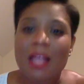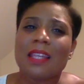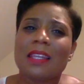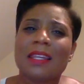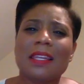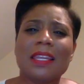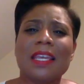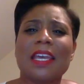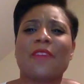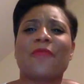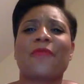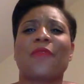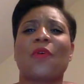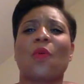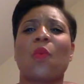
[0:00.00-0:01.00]
Live
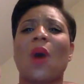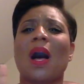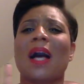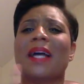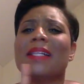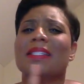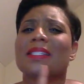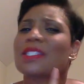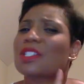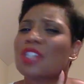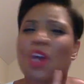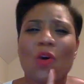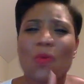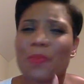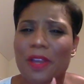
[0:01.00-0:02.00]
for once,
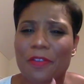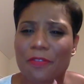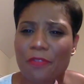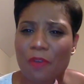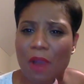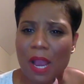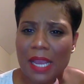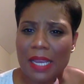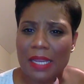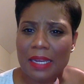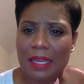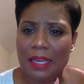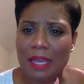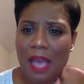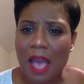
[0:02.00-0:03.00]
don't be afraid.
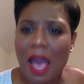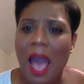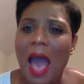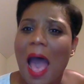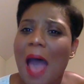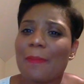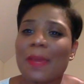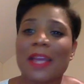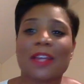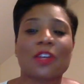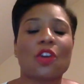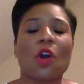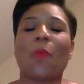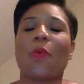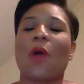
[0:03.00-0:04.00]
I make
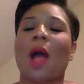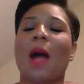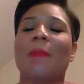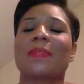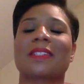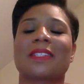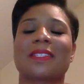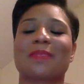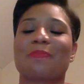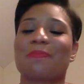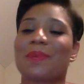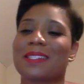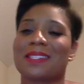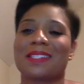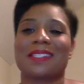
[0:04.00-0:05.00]
no promises
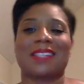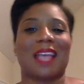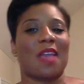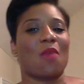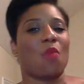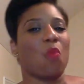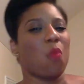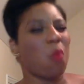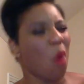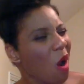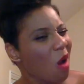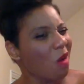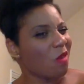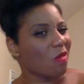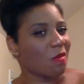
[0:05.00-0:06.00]
but say
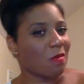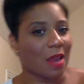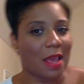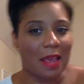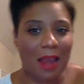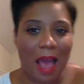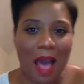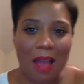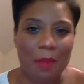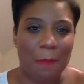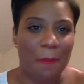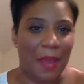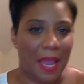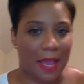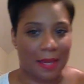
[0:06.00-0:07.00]
word and I'll
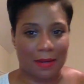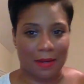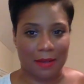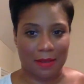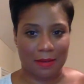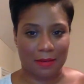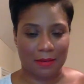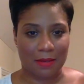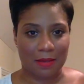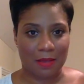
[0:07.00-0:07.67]
abandon it.